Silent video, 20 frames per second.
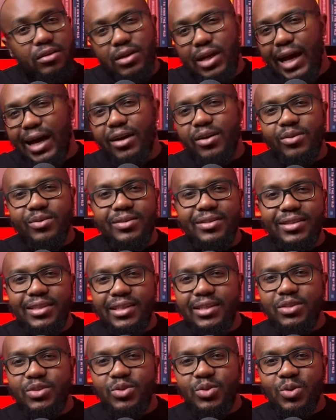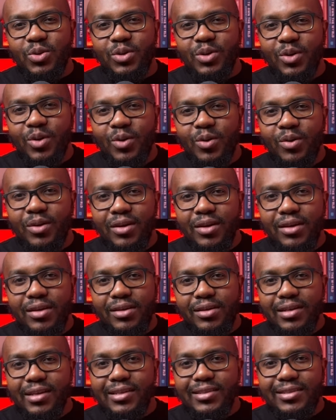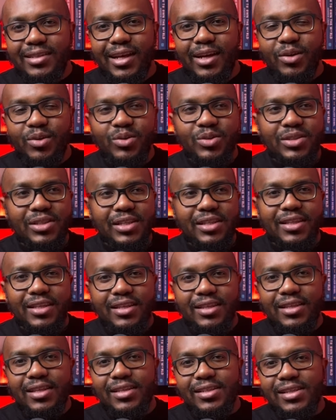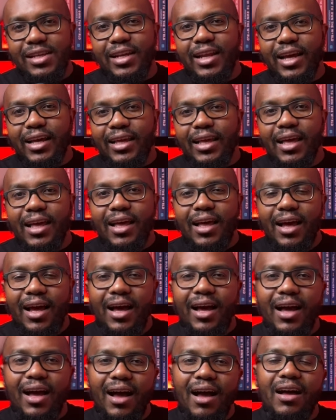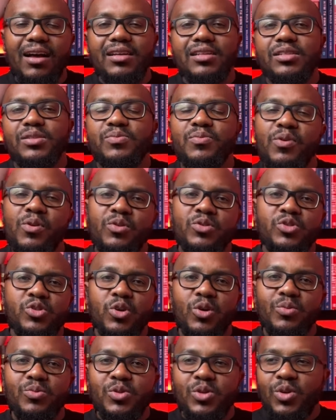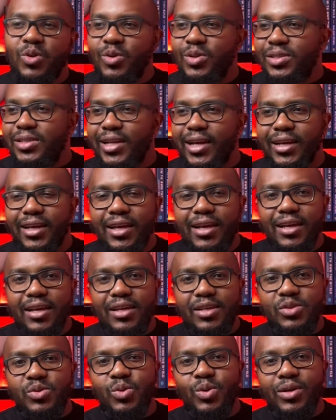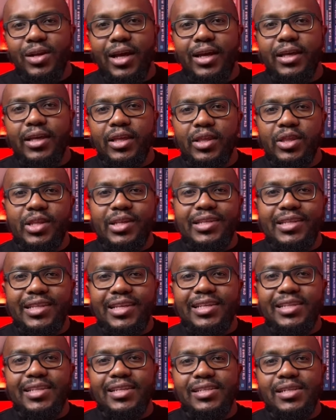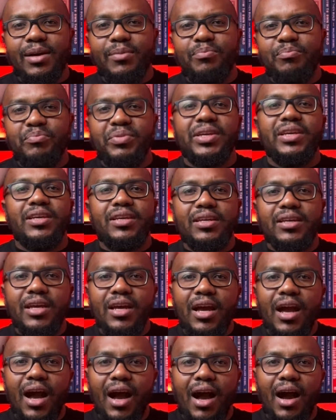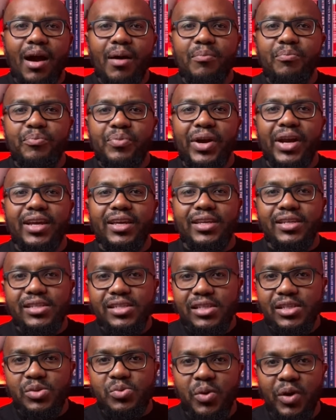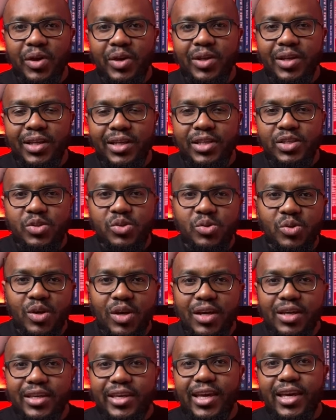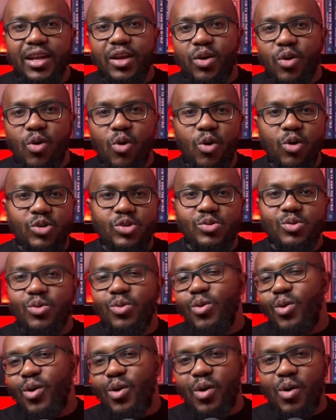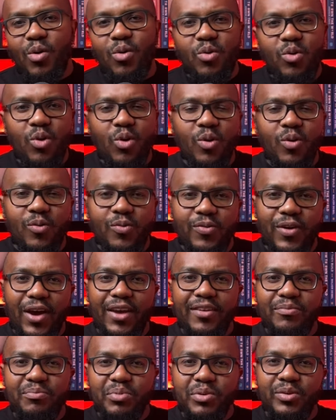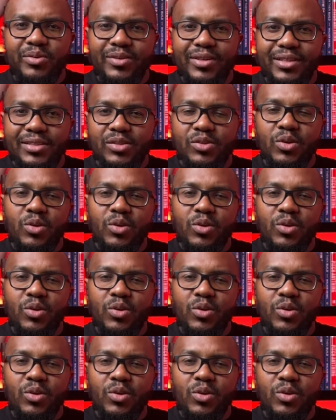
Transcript: I don't think so. It's like, because these are like are small jobs. It's like, it's not like these are big breakages where you need to get a quote or call 5 builders.